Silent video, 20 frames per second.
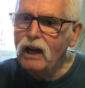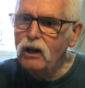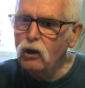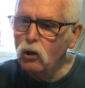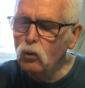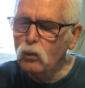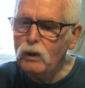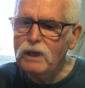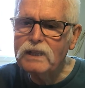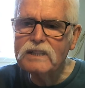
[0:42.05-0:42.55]
I
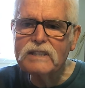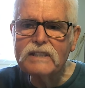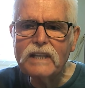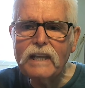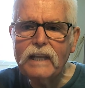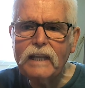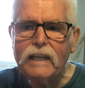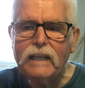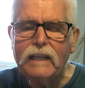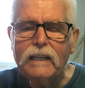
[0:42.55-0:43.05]
always
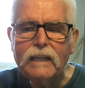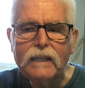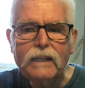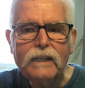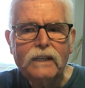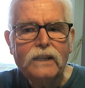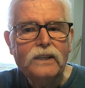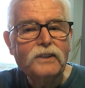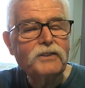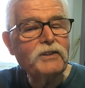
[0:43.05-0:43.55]
say
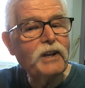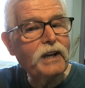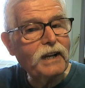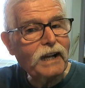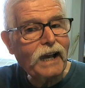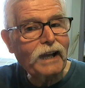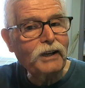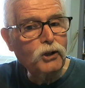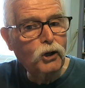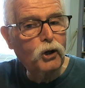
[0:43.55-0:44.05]

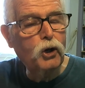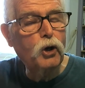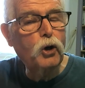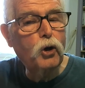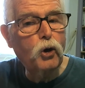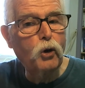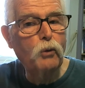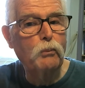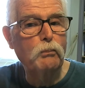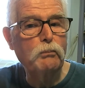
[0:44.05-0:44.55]
there are no
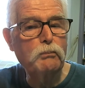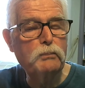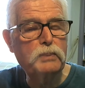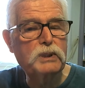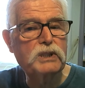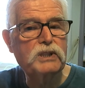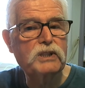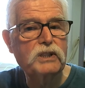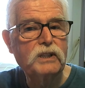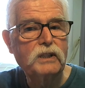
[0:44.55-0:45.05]

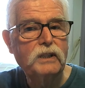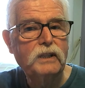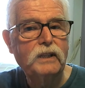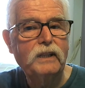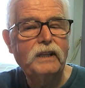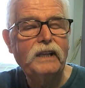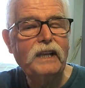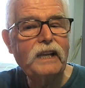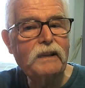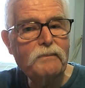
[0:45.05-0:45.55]
humps
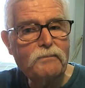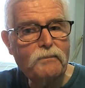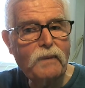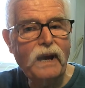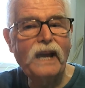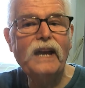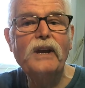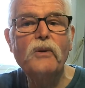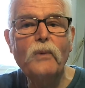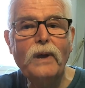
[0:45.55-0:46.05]
in
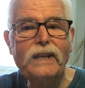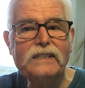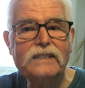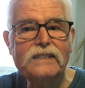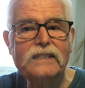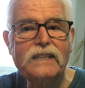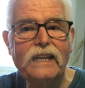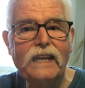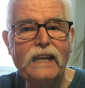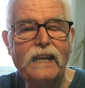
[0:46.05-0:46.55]
my
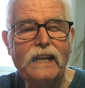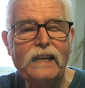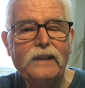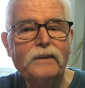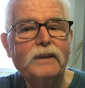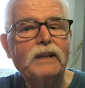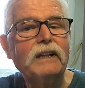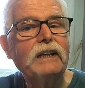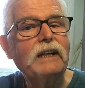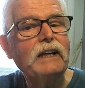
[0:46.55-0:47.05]

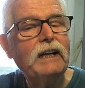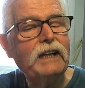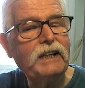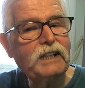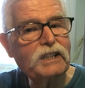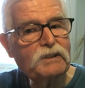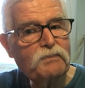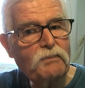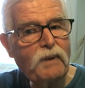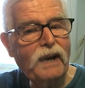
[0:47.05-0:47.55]
Wednesday,
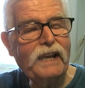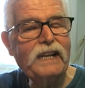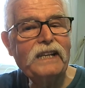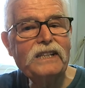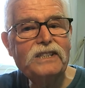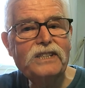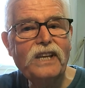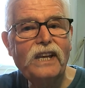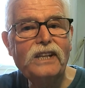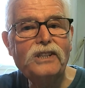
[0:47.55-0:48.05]
and it's my
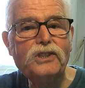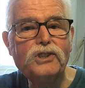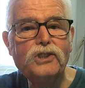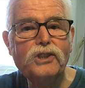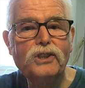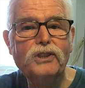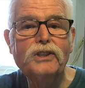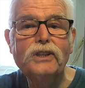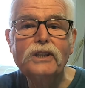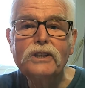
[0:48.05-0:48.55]

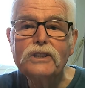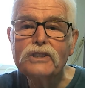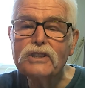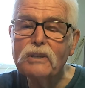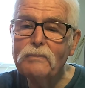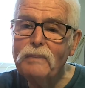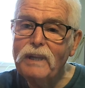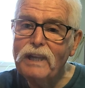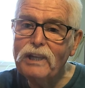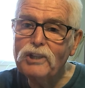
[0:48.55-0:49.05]
intention
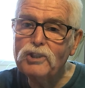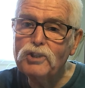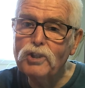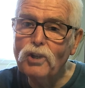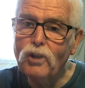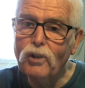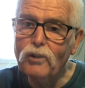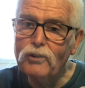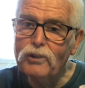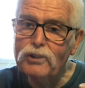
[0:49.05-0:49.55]
to make
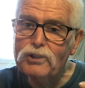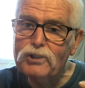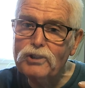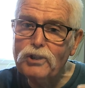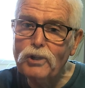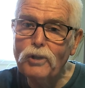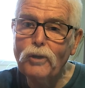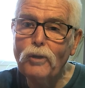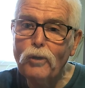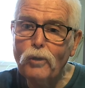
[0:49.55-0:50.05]
sure there's
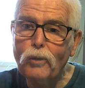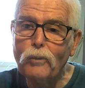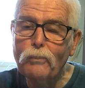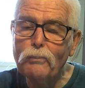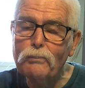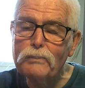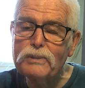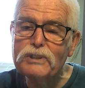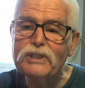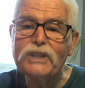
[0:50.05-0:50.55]
no
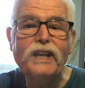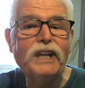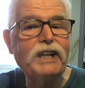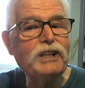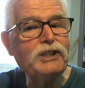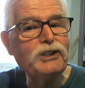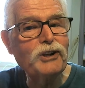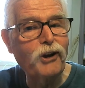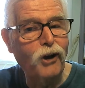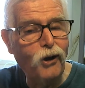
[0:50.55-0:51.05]
humps
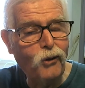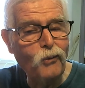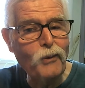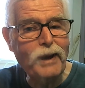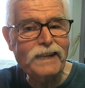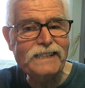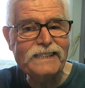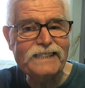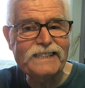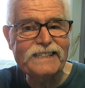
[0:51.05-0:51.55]
in your
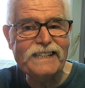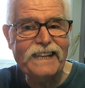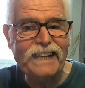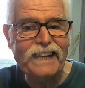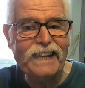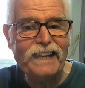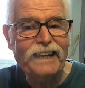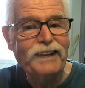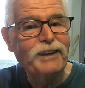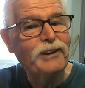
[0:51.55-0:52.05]

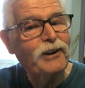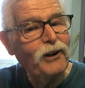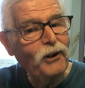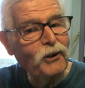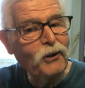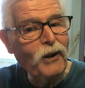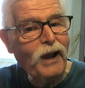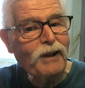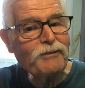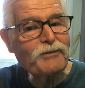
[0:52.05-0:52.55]
Wednesday.
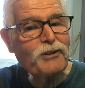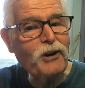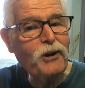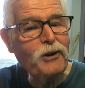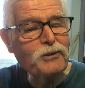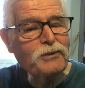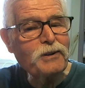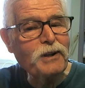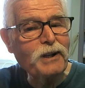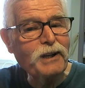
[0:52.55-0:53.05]
Oh, I've
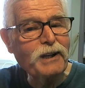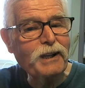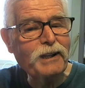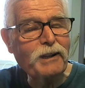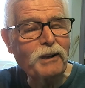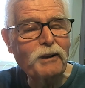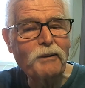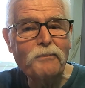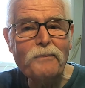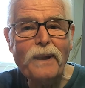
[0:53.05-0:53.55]
got a
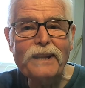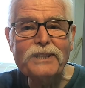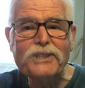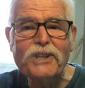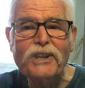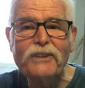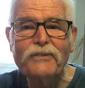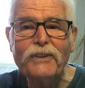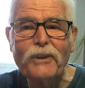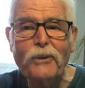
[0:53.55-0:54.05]
little
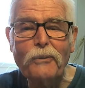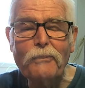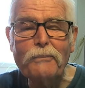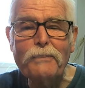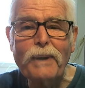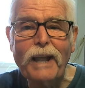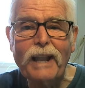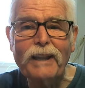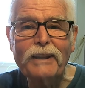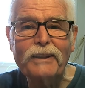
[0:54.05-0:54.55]
mention of a
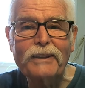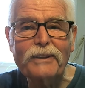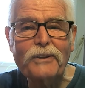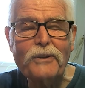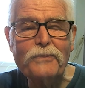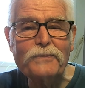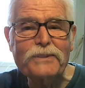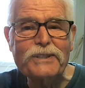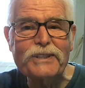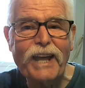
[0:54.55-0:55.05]
hump, but I'll
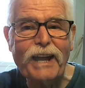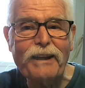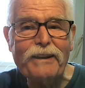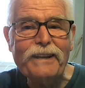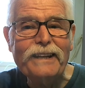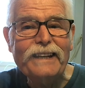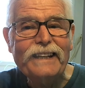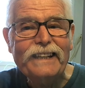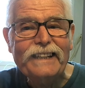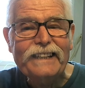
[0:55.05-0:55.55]
come to
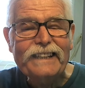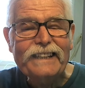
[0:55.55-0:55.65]
that.